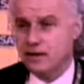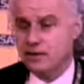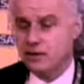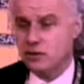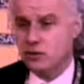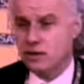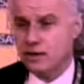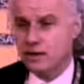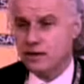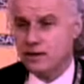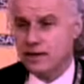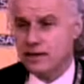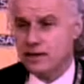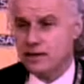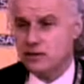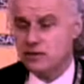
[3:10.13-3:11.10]
and the quicker
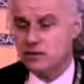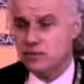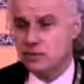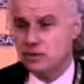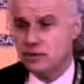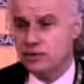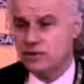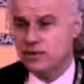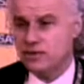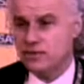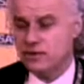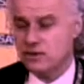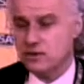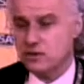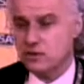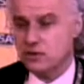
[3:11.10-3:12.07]
they need to move to
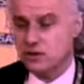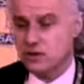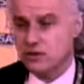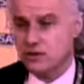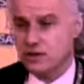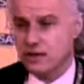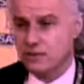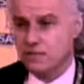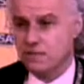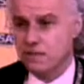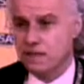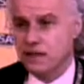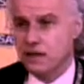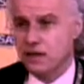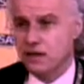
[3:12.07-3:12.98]
fiscal union.